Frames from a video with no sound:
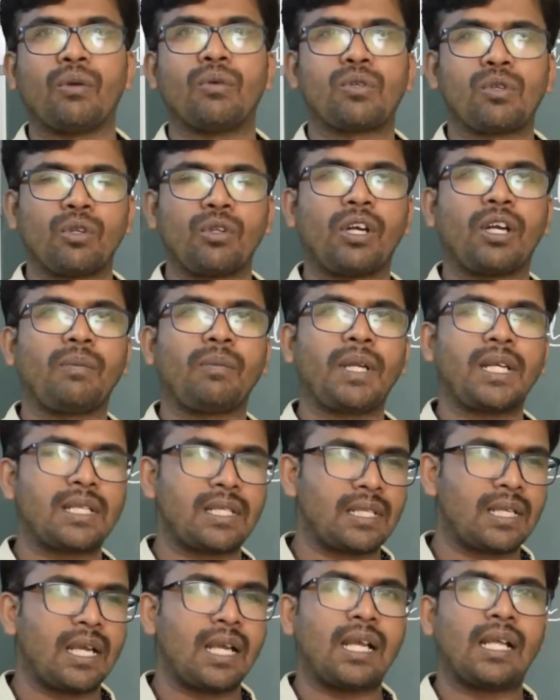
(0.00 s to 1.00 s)
So that means
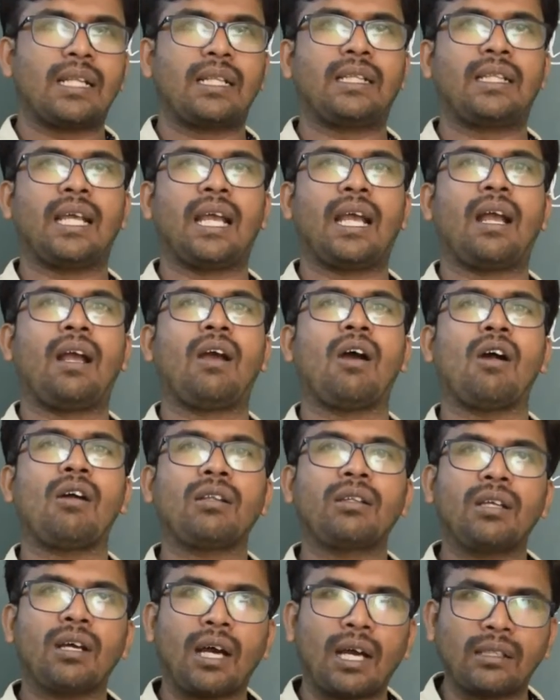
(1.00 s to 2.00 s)
they got
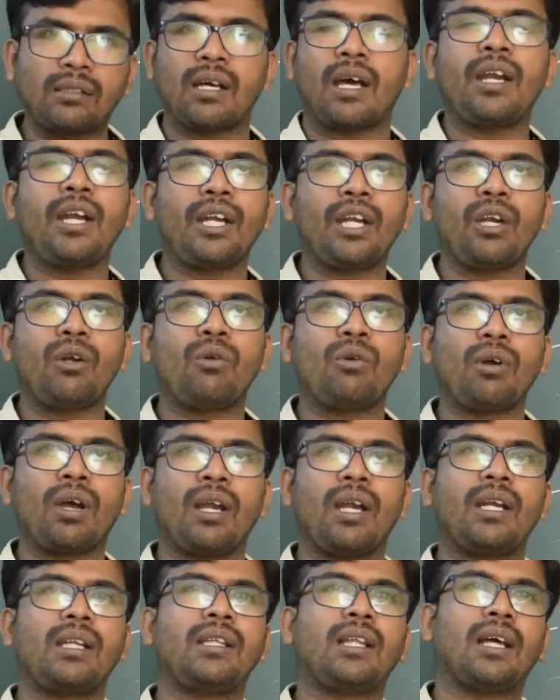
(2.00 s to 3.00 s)
the authority to
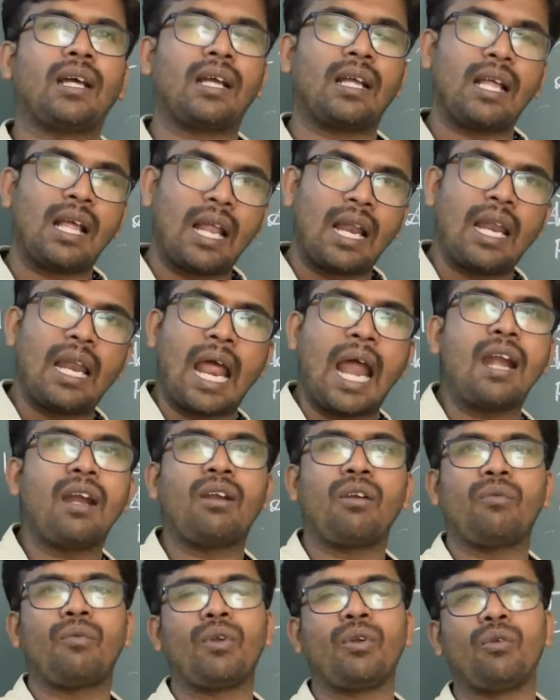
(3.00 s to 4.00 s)
collect the land
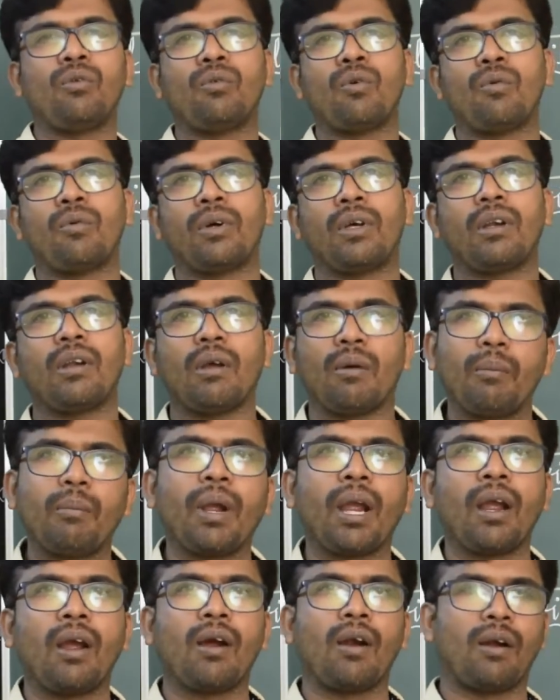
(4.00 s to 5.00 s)
revenue over
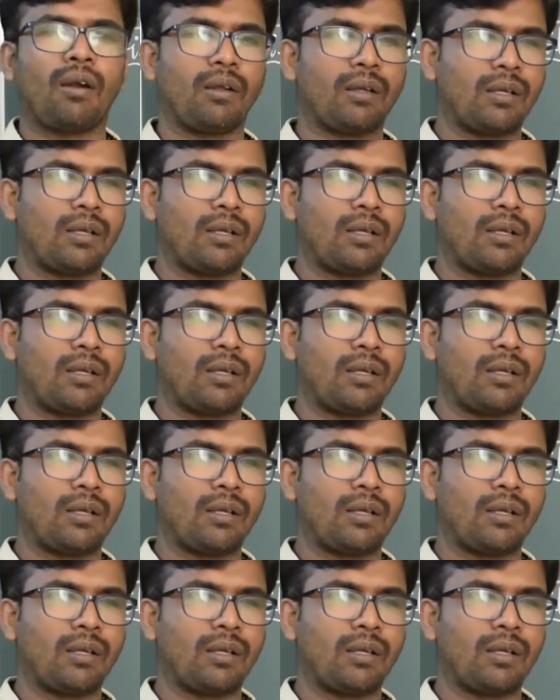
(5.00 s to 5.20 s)
Bengal.